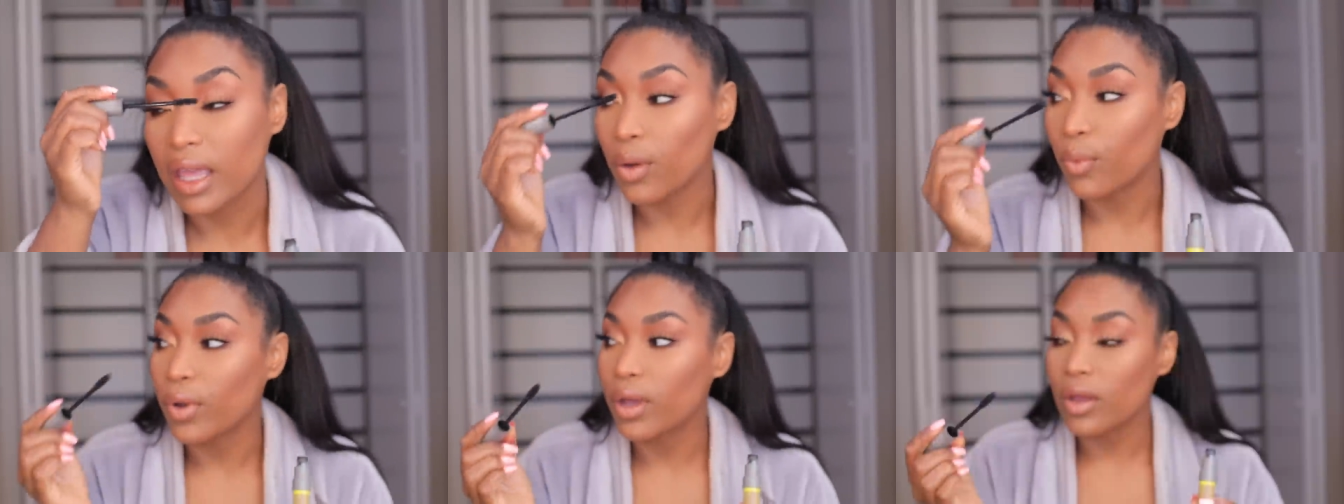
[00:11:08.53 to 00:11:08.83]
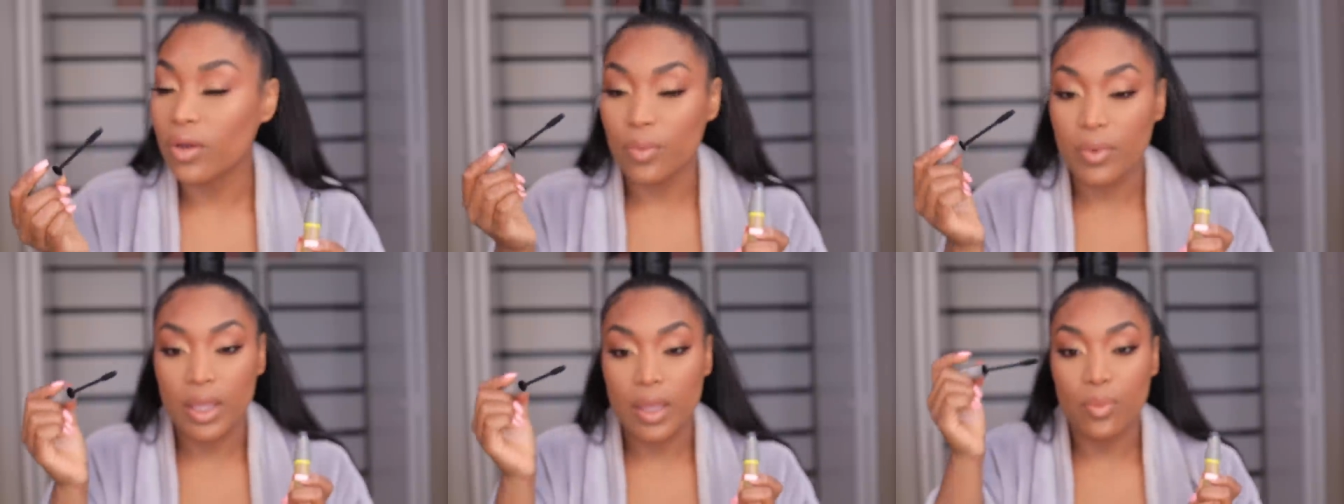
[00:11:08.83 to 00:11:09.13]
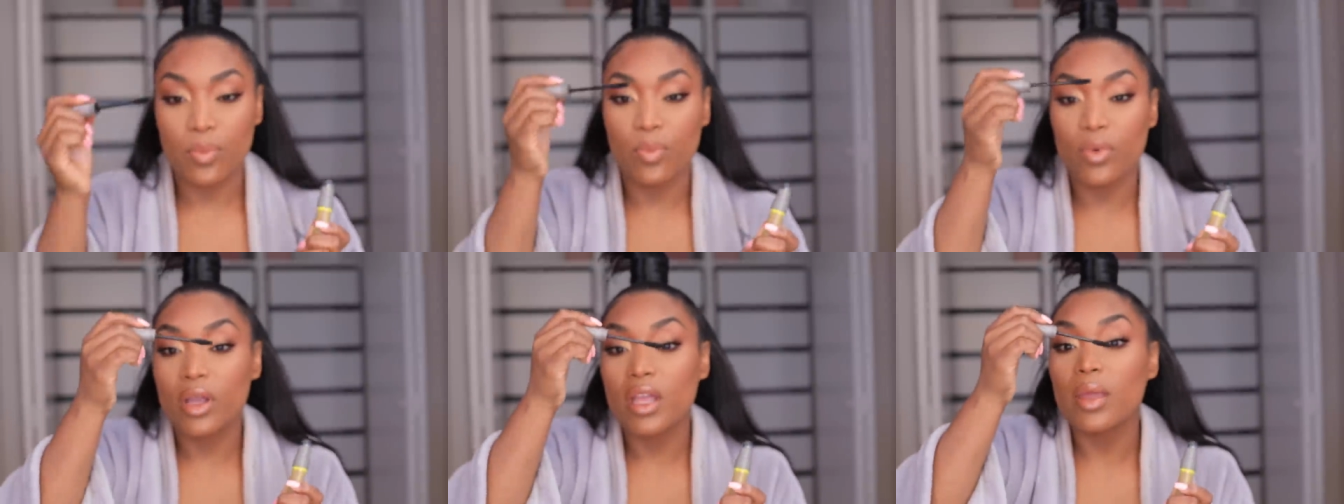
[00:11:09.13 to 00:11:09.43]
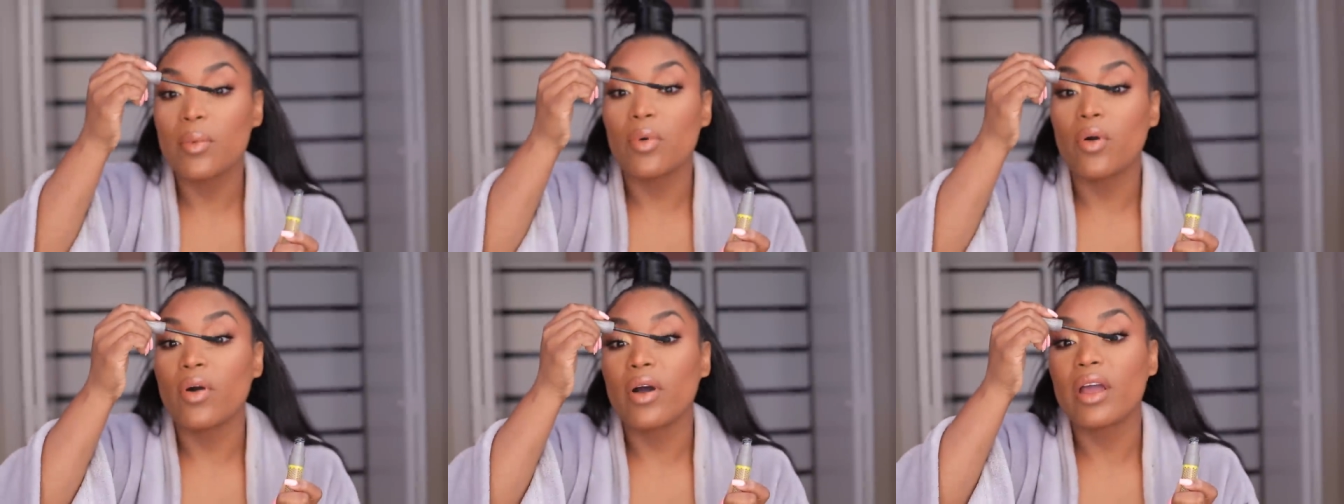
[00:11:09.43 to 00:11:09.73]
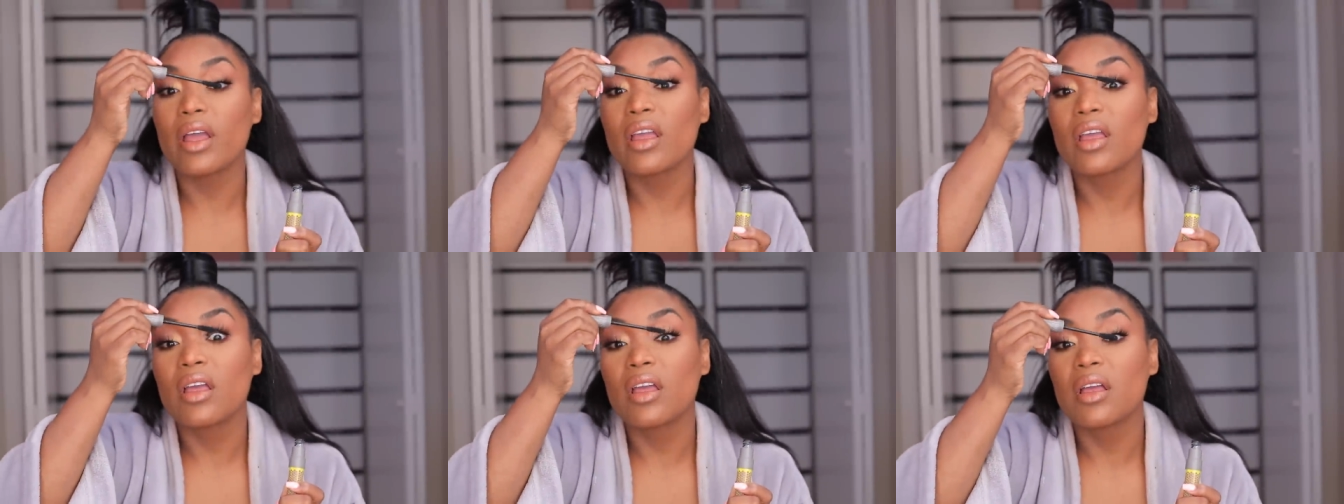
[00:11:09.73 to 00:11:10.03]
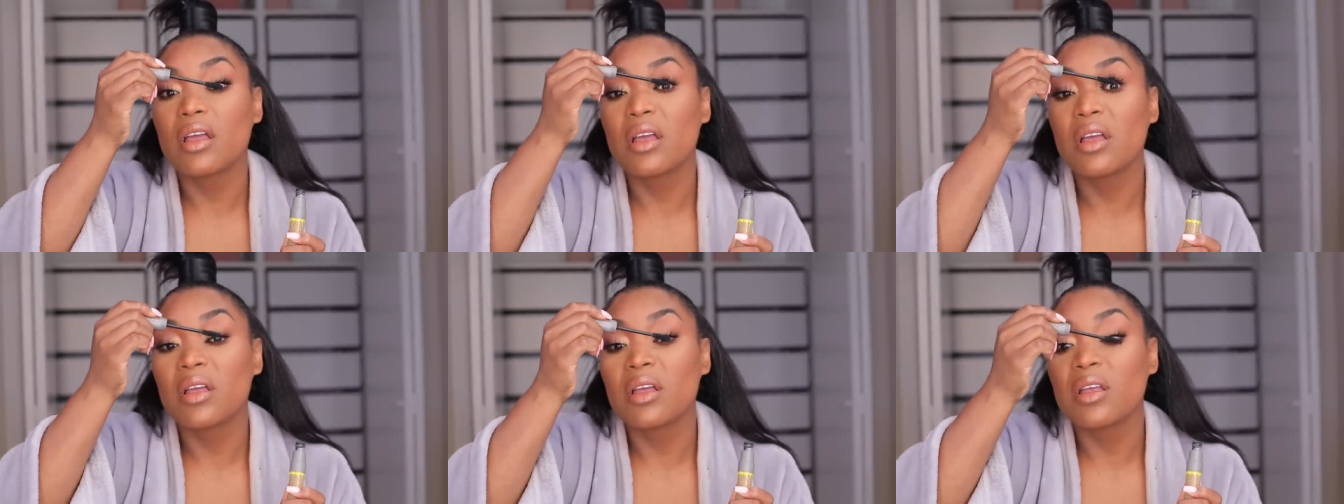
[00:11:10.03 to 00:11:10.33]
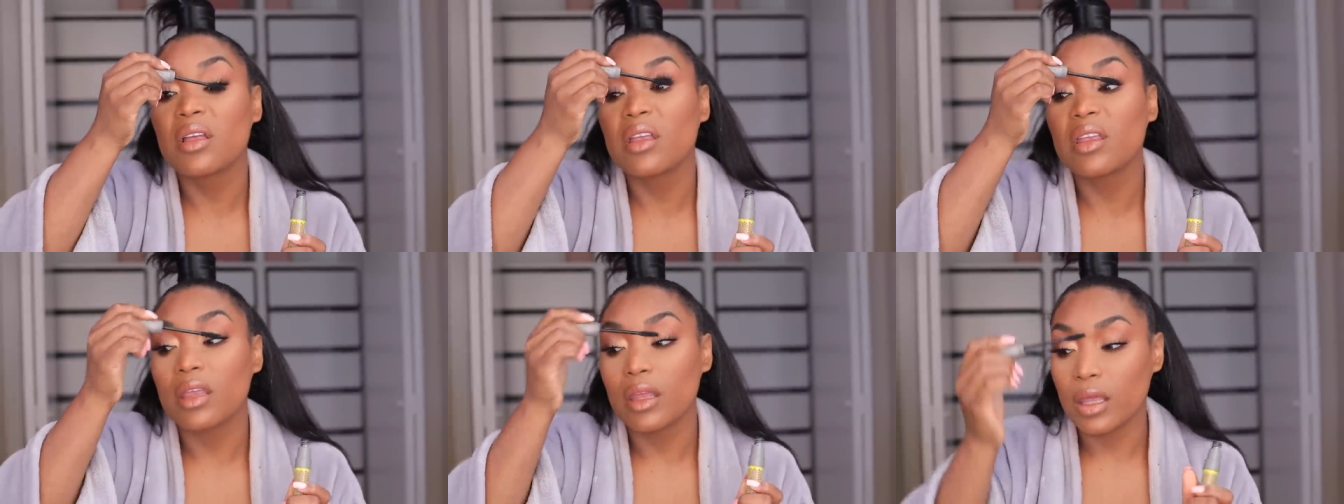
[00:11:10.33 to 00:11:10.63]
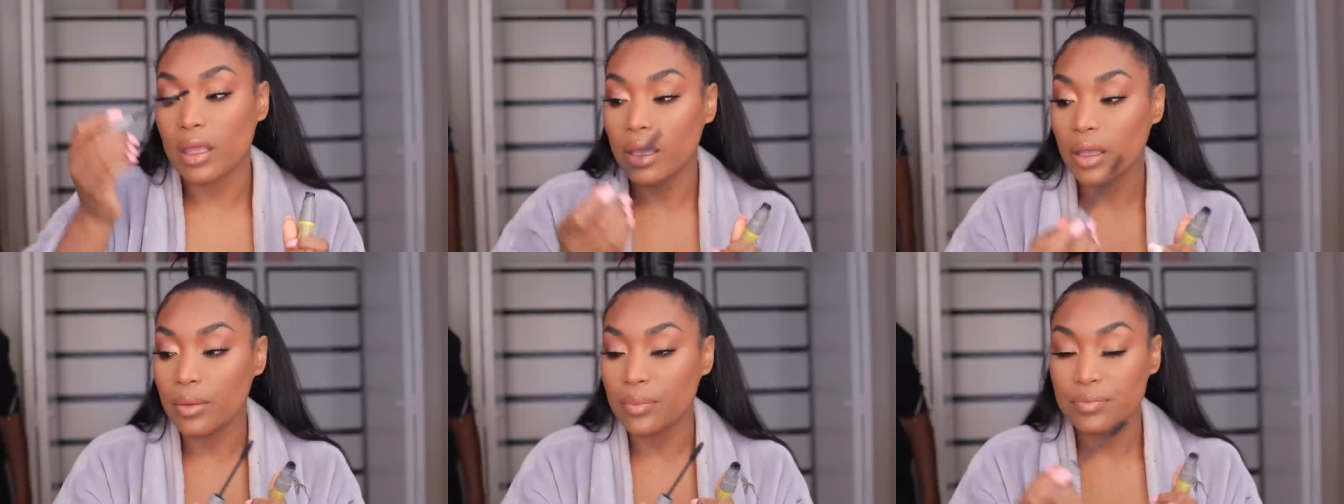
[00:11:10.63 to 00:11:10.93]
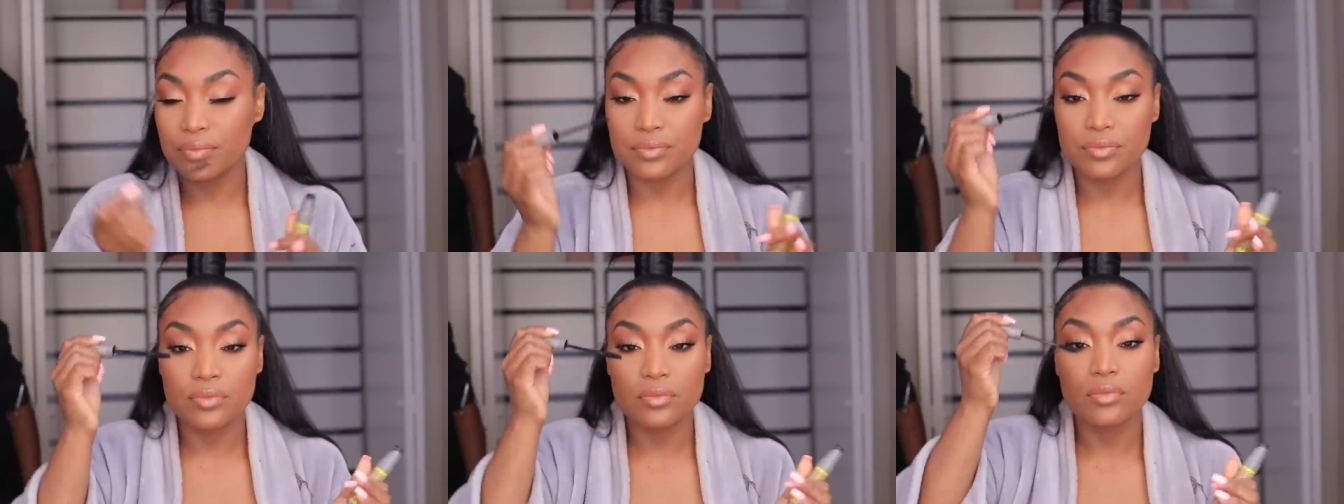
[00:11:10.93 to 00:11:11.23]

Okay, we can keep, keep going. Ready? Okay. Yep.